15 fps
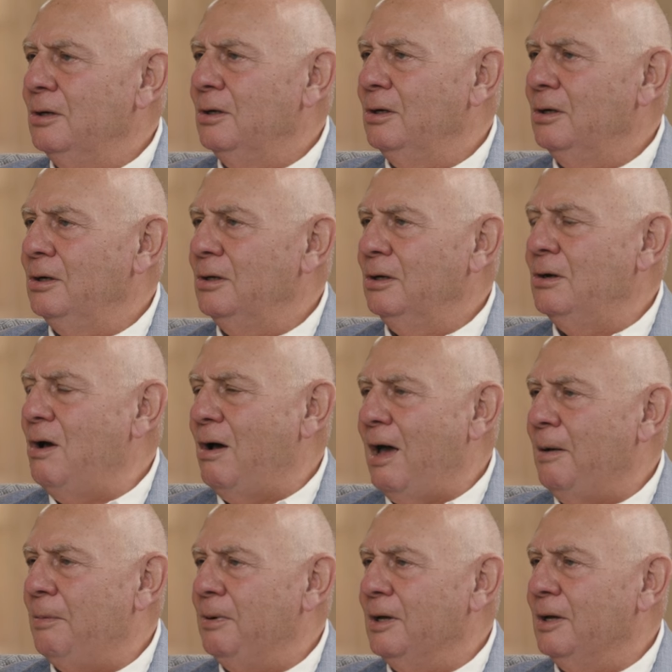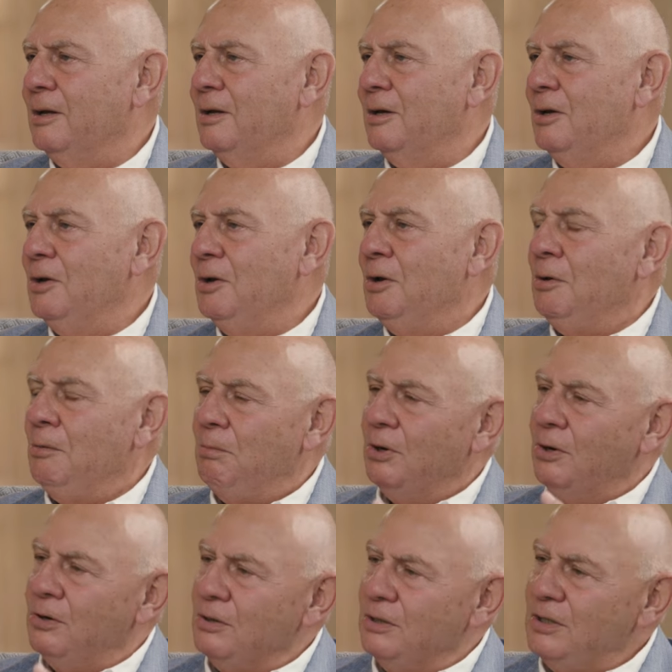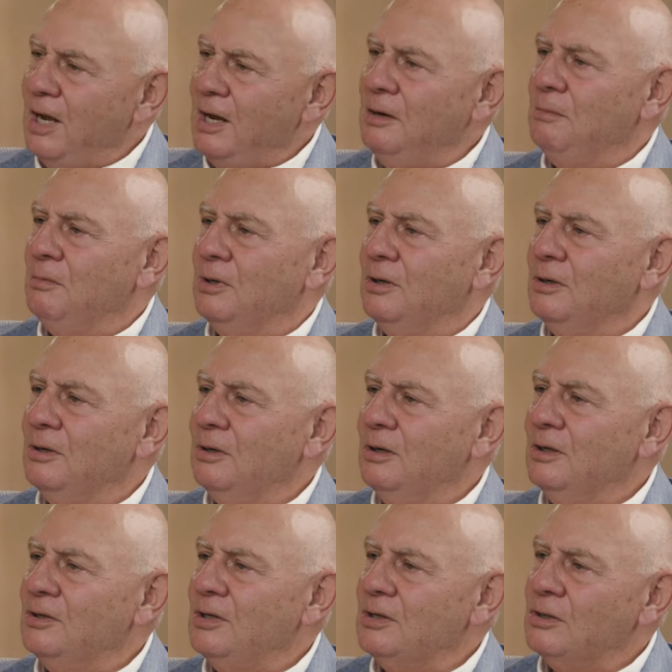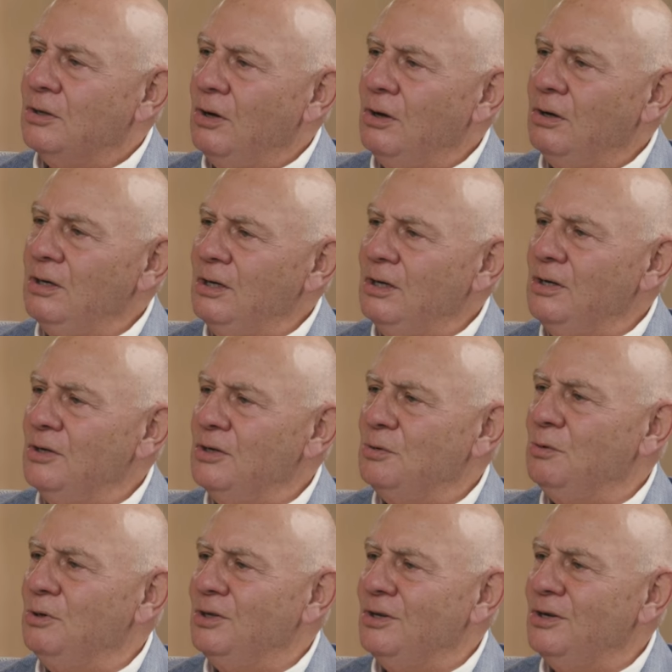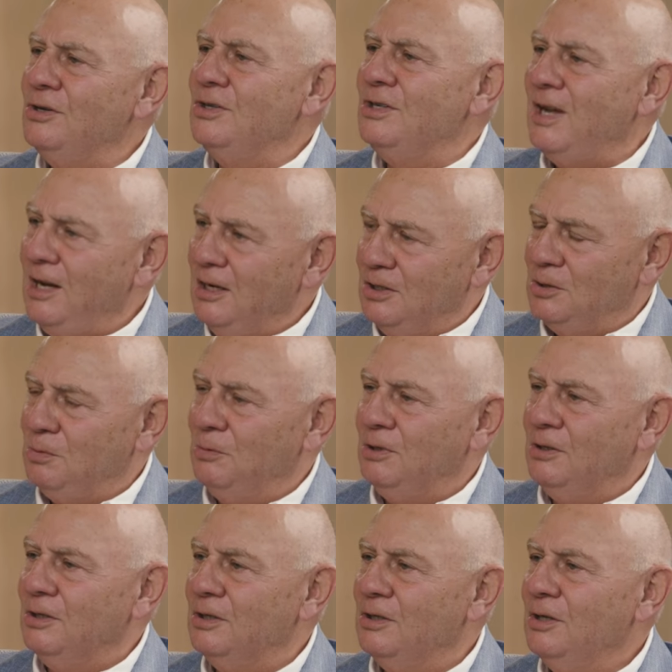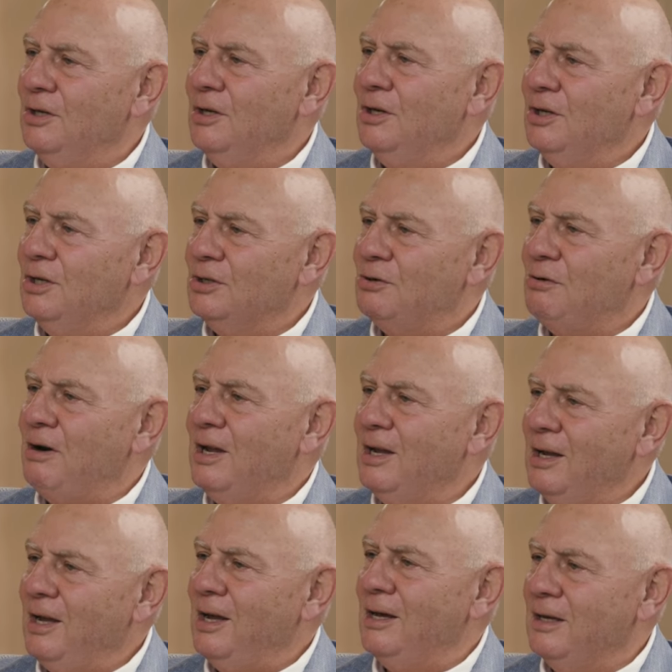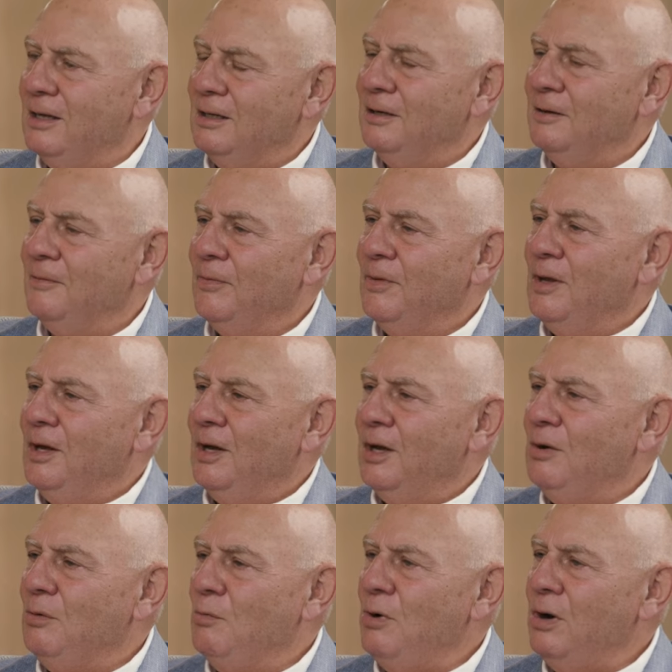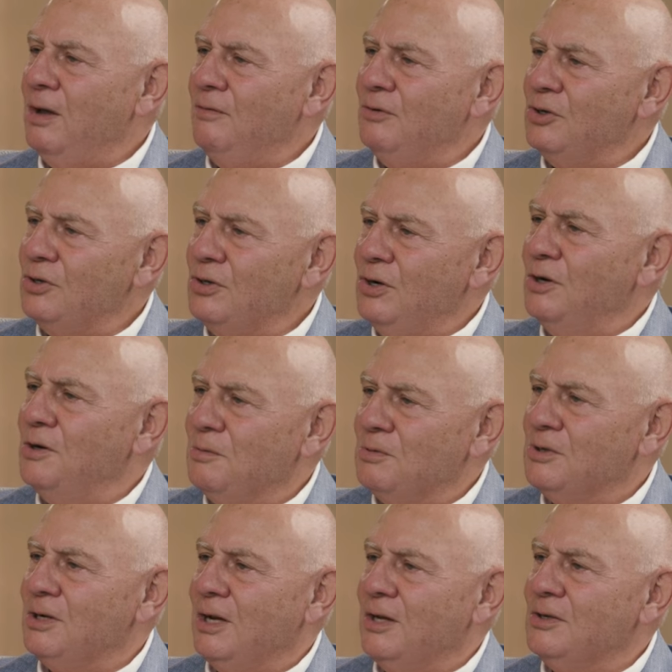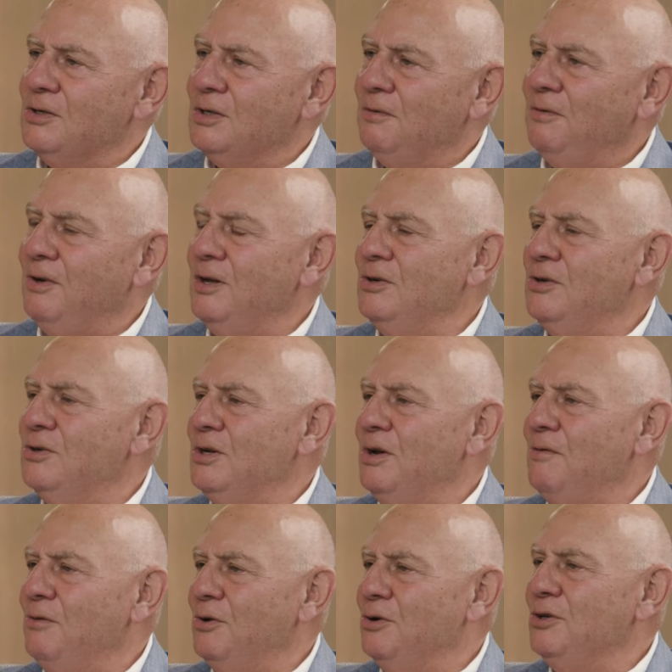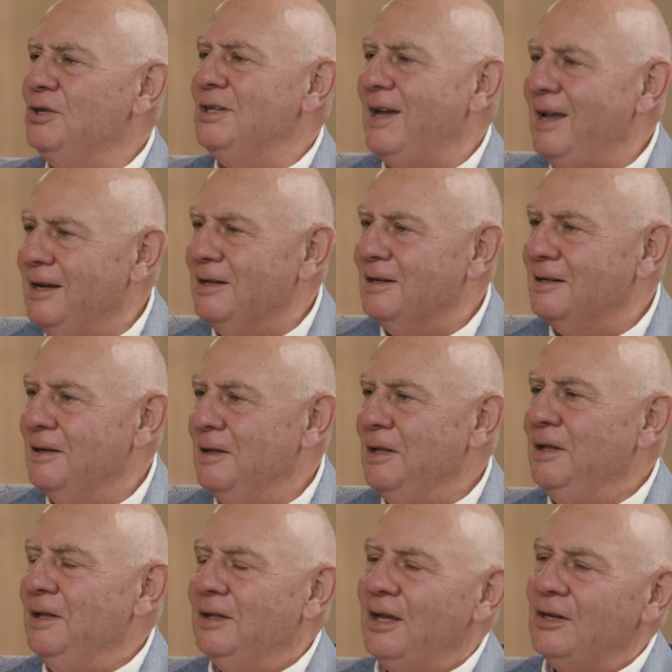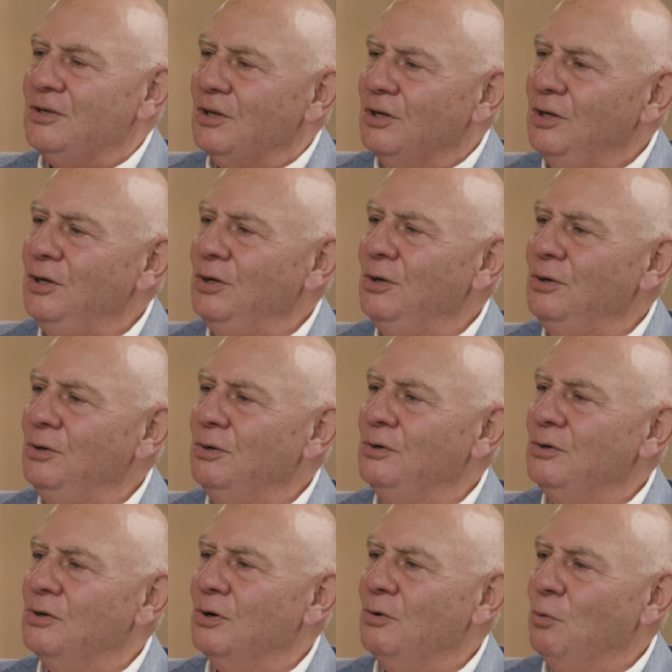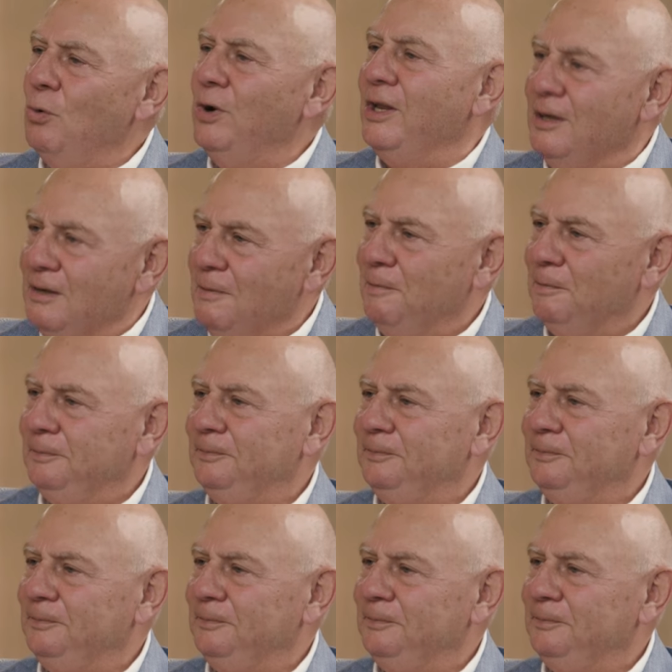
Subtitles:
You're not happy. But contentment, it says godliness with contentment is great gain. And in whatever circumstance, to find yourself content, that's a huge win.